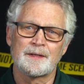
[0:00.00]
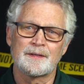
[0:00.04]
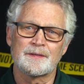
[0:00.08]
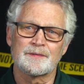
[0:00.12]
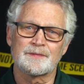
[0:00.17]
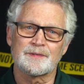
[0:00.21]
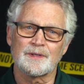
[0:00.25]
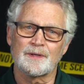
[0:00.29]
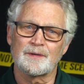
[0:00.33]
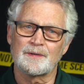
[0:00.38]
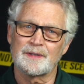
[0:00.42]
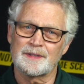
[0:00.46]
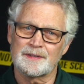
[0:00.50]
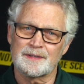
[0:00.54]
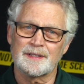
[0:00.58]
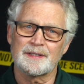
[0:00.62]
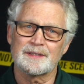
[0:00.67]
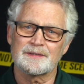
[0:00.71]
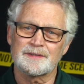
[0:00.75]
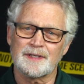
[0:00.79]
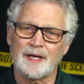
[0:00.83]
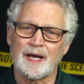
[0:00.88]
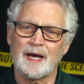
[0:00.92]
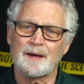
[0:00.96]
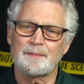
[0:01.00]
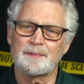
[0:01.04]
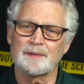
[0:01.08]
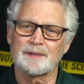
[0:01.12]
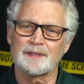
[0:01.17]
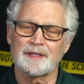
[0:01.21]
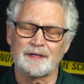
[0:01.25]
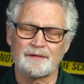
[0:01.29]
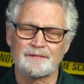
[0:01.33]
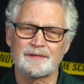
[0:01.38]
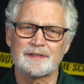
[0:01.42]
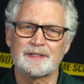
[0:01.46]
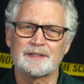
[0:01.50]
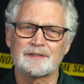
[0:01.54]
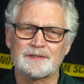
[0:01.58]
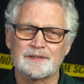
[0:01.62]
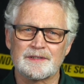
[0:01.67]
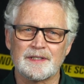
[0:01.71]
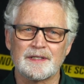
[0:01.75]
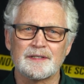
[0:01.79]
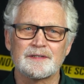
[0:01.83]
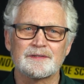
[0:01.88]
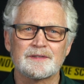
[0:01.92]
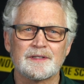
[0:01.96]
So it does happen. Evidence
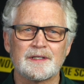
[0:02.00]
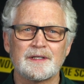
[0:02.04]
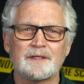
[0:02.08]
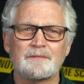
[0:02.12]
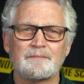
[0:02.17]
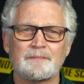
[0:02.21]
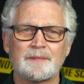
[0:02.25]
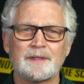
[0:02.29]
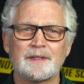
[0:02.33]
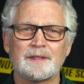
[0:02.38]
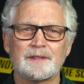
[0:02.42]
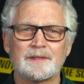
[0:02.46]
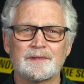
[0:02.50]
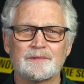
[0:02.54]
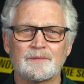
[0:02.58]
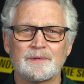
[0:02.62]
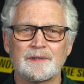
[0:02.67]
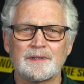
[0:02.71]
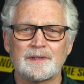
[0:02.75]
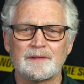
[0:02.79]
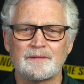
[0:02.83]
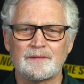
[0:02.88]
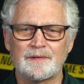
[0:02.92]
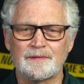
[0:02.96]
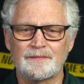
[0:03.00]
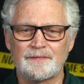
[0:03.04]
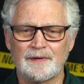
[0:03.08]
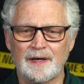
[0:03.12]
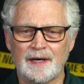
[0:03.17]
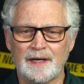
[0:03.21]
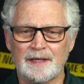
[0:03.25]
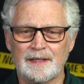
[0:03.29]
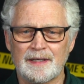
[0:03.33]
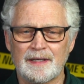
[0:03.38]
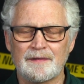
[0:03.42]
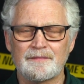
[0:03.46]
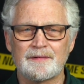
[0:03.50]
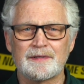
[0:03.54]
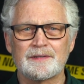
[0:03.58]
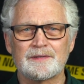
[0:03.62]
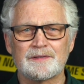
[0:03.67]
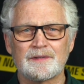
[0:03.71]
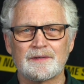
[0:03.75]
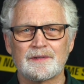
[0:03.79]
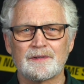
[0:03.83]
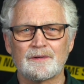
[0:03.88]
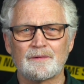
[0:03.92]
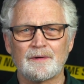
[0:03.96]
does get missed. We find
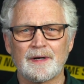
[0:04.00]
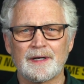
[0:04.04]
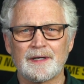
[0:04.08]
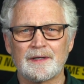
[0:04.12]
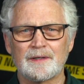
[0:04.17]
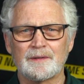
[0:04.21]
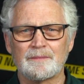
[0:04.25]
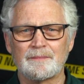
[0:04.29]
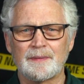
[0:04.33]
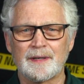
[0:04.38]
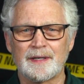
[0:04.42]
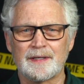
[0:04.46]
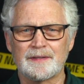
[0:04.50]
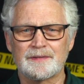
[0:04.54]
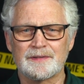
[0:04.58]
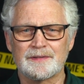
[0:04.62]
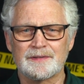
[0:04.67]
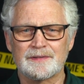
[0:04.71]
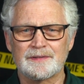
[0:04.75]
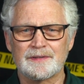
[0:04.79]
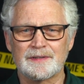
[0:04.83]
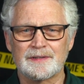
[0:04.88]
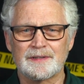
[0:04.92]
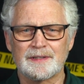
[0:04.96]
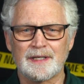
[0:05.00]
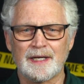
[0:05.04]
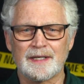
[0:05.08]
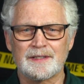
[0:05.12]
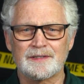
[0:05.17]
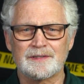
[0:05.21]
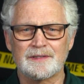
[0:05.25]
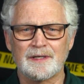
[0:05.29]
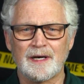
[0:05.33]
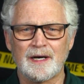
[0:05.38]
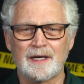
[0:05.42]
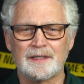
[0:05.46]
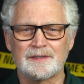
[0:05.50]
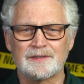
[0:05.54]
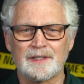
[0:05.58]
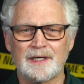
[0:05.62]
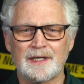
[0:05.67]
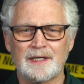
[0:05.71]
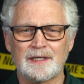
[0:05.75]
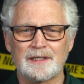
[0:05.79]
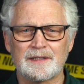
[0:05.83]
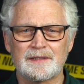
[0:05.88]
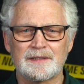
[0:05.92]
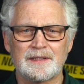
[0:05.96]
evidence on a regular basis, and that's not
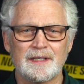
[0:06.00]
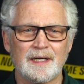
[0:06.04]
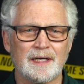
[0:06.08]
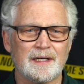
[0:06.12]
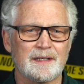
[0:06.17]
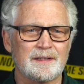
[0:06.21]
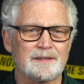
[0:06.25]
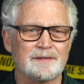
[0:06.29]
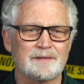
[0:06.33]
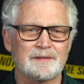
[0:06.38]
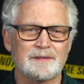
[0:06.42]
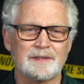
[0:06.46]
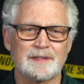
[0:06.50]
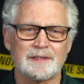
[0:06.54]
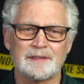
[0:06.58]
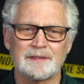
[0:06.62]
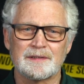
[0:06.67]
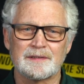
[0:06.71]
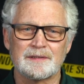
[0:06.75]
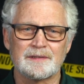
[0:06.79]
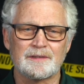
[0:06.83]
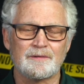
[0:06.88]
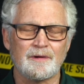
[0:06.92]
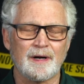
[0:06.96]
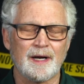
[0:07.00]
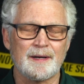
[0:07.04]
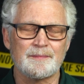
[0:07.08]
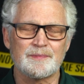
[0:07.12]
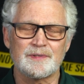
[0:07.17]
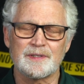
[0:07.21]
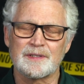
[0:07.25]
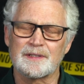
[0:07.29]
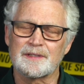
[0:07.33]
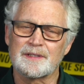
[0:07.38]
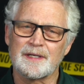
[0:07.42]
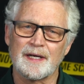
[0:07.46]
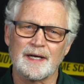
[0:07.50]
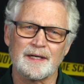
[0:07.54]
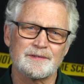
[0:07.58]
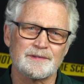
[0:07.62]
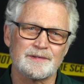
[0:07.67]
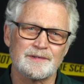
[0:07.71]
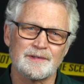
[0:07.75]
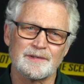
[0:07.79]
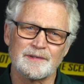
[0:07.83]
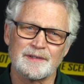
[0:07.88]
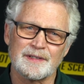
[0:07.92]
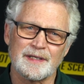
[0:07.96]
saying the crime scene techs are
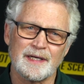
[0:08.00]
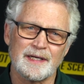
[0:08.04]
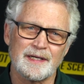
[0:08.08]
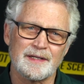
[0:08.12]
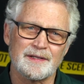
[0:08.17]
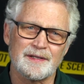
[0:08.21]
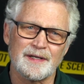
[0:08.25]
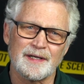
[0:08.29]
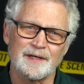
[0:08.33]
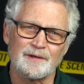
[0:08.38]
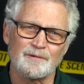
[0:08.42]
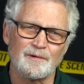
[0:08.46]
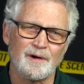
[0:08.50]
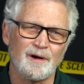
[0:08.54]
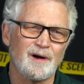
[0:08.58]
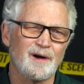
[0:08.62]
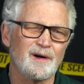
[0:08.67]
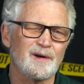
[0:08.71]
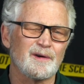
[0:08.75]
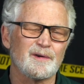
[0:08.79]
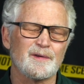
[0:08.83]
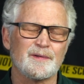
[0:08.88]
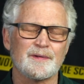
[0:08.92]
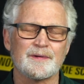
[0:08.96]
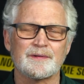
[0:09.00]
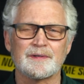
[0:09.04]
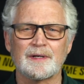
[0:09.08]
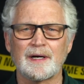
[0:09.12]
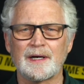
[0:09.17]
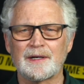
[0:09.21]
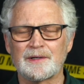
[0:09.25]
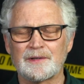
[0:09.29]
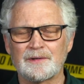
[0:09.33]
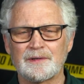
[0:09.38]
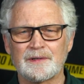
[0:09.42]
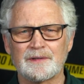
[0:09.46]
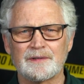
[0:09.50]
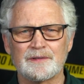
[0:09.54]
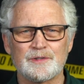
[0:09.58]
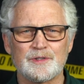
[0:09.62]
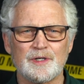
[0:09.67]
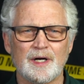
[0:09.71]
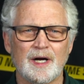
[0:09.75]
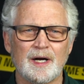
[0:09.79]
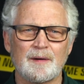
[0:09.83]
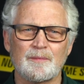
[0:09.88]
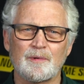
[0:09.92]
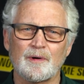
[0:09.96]
doing anything wrong or they're not doing their
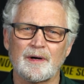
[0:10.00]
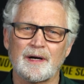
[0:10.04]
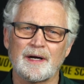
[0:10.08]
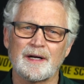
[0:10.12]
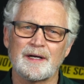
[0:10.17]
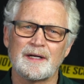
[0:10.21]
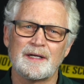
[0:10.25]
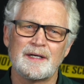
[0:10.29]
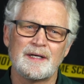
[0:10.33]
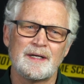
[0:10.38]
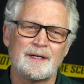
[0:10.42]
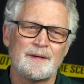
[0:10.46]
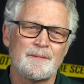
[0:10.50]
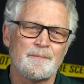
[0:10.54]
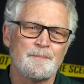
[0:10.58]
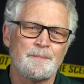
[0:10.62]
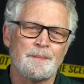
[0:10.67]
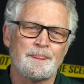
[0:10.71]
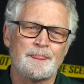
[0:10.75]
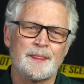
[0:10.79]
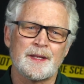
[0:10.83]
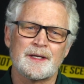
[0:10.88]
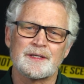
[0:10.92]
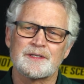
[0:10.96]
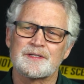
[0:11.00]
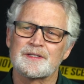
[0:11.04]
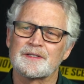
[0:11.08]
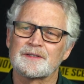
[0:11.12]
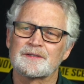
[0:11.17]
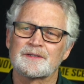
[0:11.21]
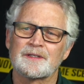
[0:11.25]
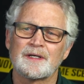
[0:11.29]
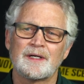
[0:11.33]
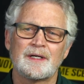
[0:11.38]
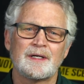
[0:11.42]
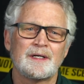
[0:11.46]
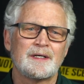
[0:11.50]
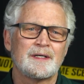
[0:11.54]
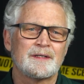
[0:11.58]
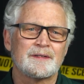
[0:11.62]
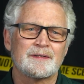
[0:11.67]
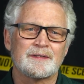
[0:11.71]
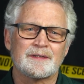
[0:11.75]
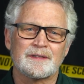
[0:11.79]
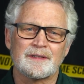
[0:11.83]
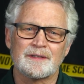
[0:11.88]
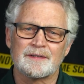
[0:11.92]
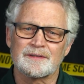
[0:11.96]
job right. It's just
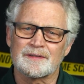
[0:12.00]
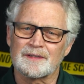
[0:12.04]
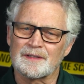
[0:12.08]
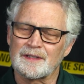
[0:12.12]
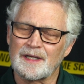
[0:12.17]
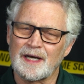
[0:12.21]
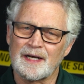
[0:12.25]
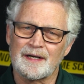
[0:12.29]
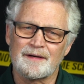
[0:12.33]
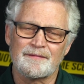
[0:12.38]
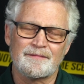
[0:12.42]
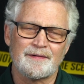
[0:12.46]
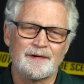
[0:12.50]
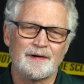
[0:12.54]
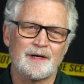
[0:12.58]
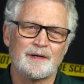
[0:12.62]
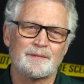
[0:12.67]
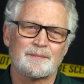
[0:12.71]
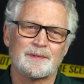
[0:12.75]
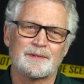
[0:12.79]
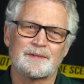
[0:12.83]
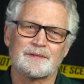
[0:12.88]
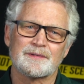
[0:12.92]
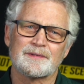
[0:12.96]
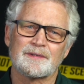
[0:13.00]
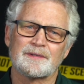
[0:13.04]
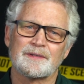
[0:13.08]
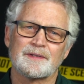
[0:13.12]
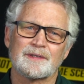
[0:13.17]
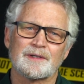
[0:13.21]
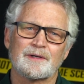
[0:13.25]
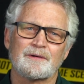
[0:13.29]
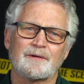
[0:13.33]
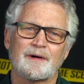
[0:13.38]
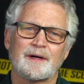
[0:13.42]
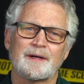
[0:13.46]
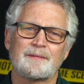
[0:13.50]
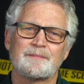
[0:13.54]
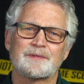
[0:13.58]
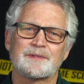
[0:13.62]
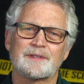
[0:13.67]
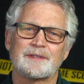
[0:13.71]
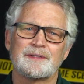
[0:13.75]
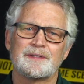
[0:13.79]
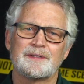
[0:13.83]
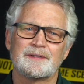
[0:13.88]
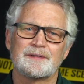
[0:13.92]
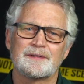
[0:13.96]
there's a lot of variables on a crime
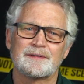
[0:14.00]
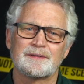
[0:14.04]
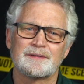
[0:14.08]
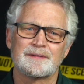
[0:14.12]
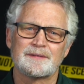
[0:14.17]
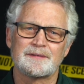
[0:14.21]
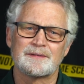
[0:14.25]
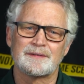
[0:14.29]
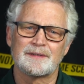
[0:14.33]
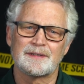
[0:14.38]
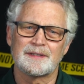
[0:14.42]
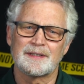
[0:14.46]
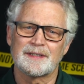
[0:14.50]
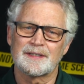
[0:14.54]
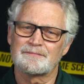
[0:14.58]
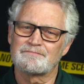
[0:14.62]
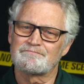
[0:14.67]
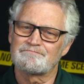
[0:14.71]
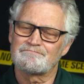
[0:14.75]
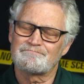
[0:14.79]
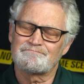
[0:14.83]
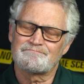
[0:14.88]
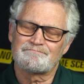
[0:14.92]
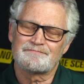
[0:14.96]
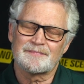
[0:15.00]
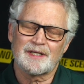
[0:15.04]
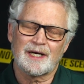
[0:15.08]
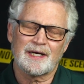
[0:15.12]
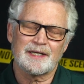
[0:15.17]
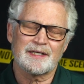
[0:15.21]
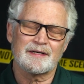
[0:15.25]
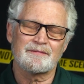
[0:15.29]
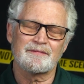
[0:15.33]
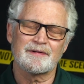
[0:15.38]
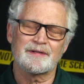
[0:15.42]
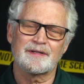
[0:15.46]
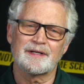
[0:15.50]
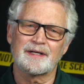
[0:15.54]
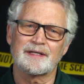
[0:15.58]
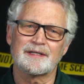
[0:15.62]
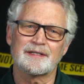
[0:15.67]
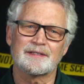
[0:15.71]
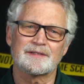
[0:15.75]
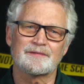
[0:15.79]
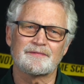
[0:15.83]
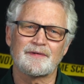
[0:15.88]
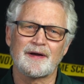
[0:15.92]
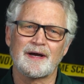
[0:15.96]
scene, and not everything
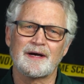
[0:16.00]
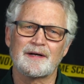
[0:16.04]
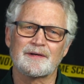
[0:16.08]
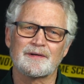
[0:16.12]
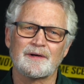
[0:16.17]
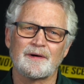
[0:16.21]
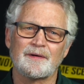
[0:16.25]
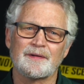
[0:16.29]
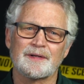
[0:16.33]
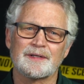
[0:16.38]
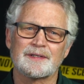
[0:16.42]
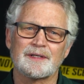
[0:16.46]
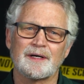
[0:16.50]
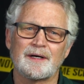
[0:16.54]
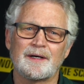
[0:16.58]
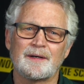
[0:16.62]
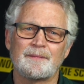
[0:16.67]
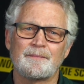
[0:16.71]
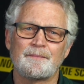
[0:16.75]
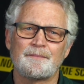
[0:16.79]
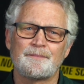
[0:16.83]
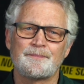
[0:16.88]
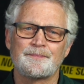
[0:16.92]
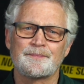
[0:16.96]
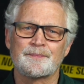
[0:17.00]
gets found all the time.